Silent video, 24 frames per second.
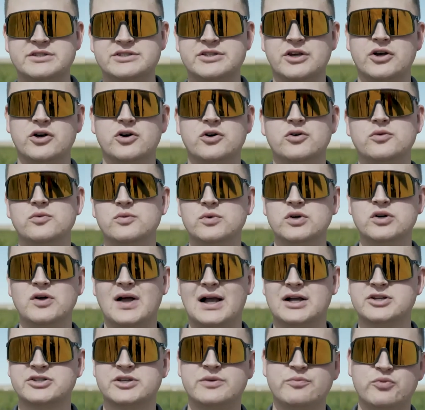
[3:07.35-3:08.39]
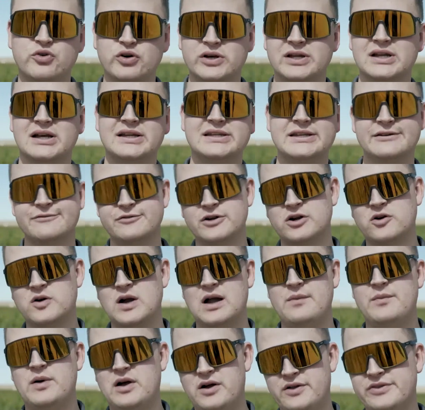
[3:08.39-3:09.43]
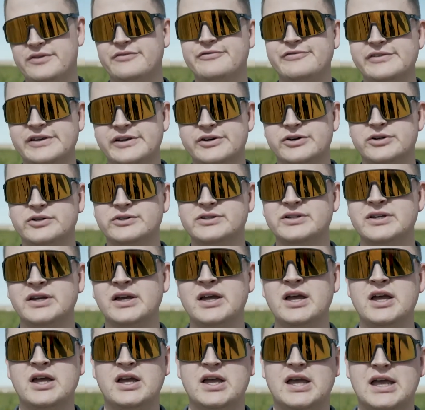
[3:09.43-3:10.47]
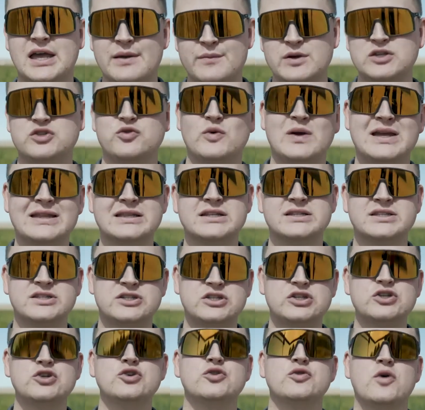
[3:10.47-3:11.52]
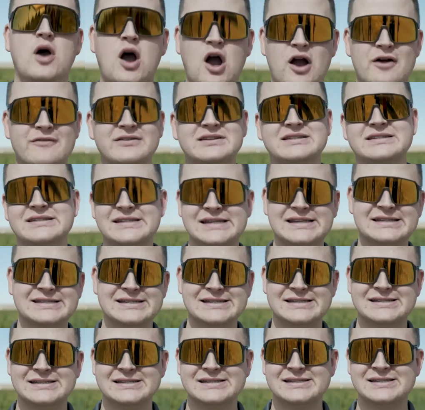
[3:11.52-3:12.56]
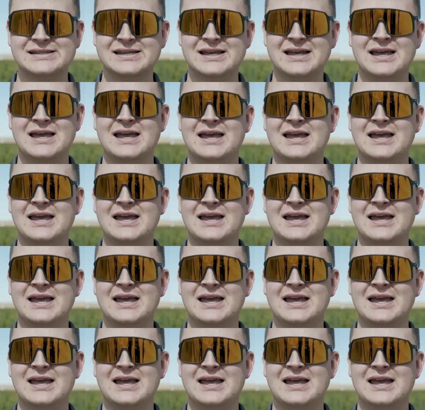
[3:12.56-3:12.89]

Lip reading: So we'll actually put a different crop on the field in between the two harvest seasons.